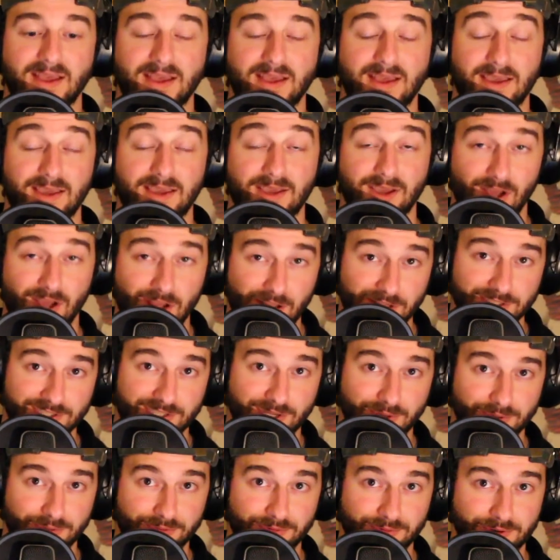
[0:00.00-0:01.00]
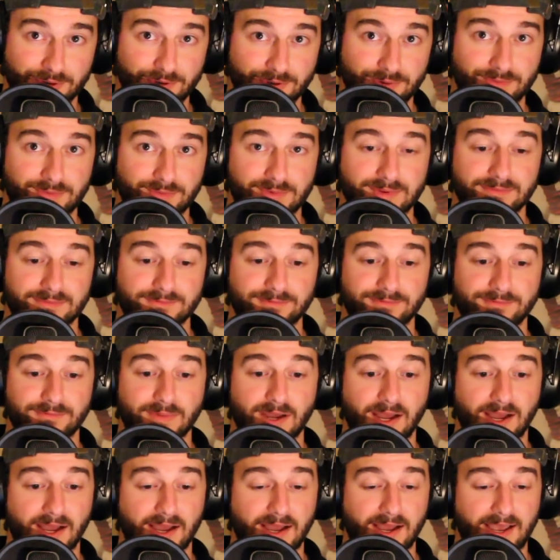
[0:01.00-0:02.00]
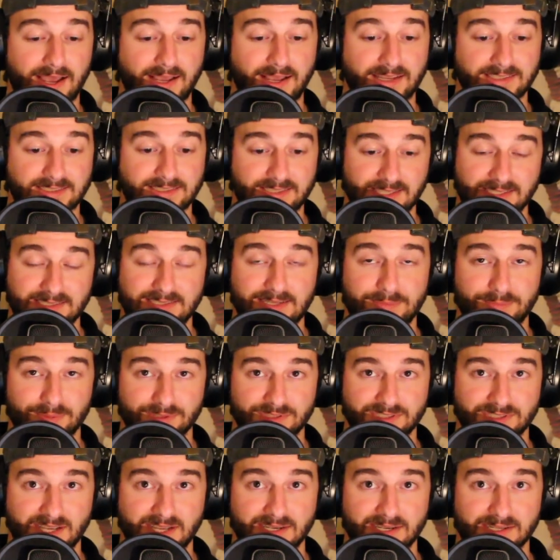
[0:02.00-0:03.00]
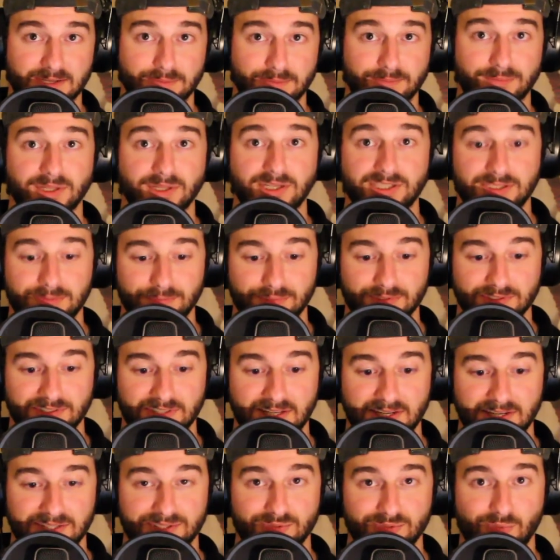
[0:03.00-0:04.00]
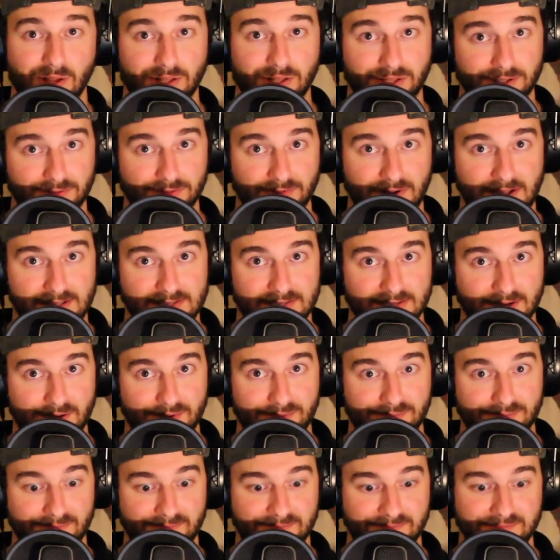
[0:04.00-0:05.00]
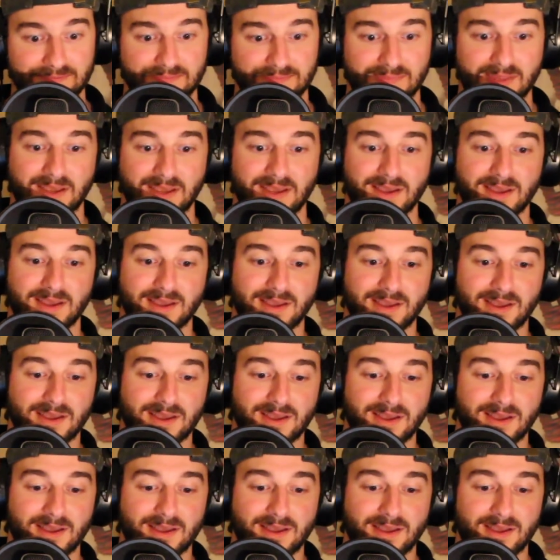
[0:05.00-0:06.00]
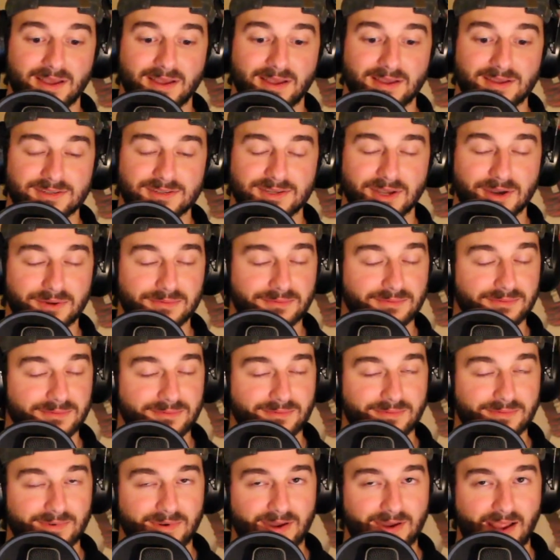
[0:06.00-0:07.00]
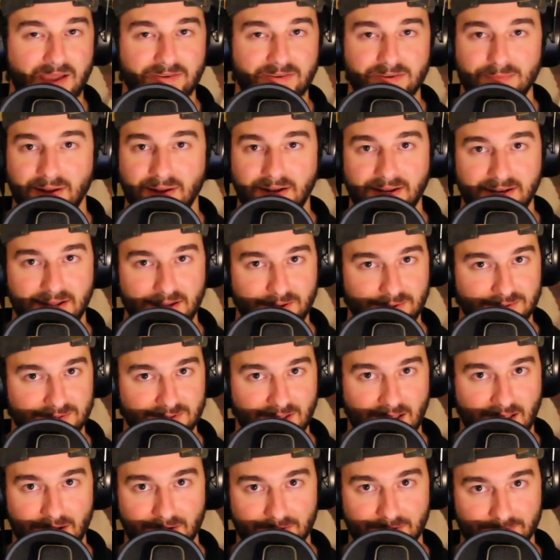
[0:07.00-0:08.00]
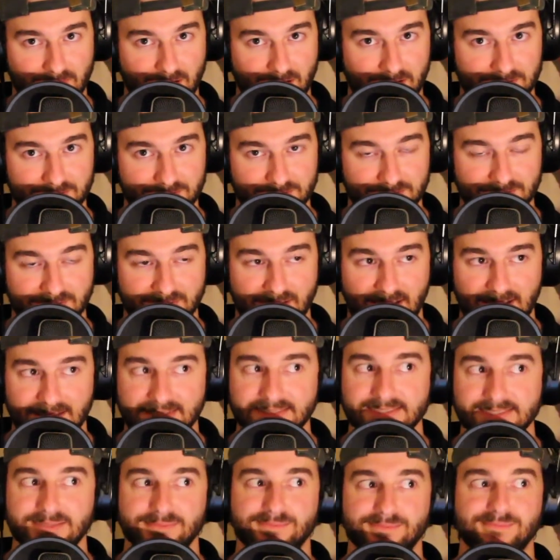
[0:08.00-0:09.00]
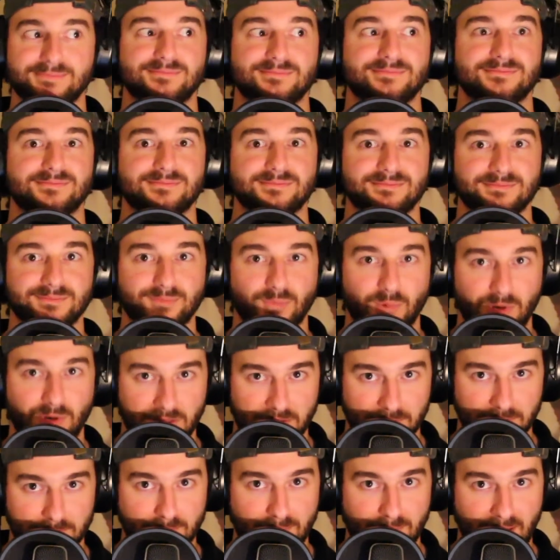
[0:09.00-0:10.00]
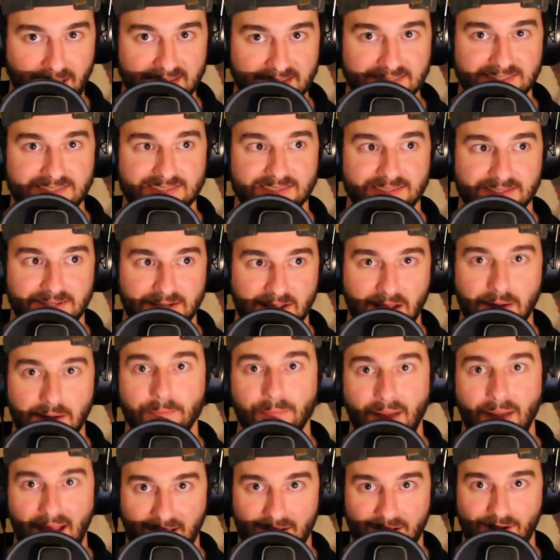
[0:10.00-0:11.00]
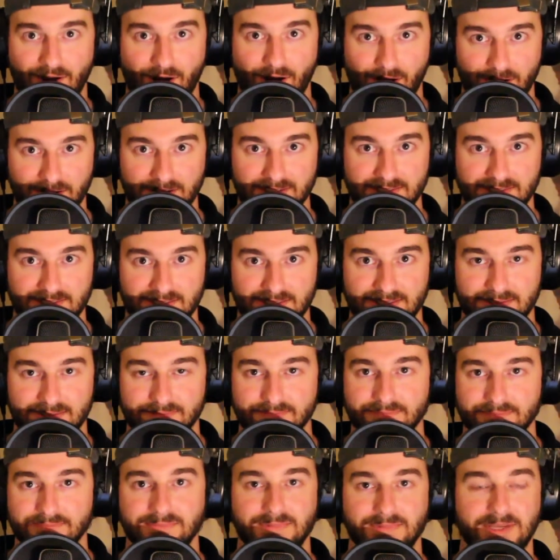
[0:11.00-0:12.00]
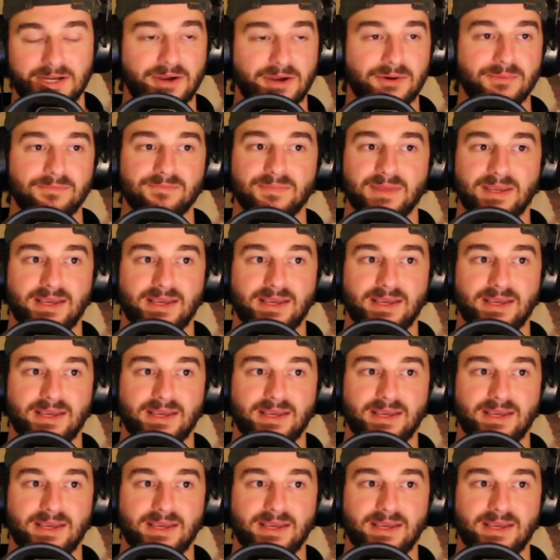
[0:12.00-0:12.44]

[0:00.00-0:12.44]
He also threw a 60% completion percentage while in the red zone. So everybody knows Aaron Rodgers as one of the best comeback artists. You know,